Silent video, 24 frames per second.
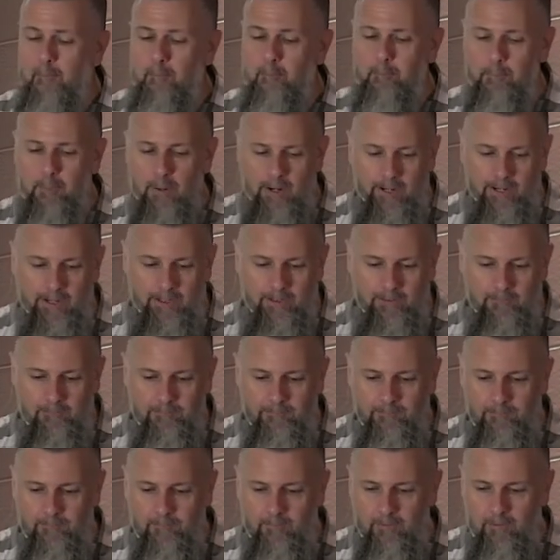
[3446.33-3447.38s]
But
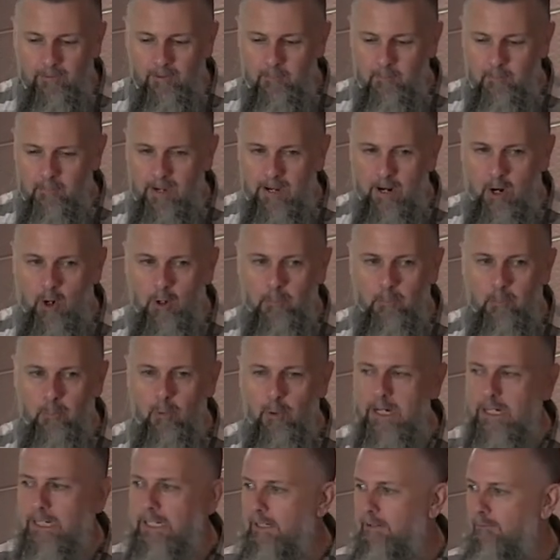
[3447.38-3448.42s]
my heart
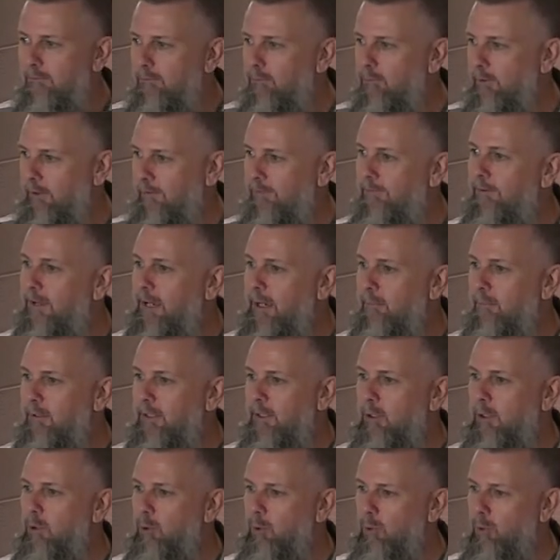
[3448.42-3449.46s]
breaking for the
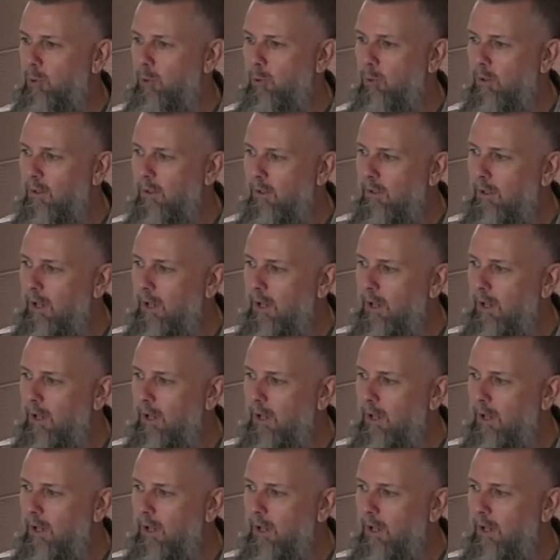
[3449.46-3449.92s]
family who,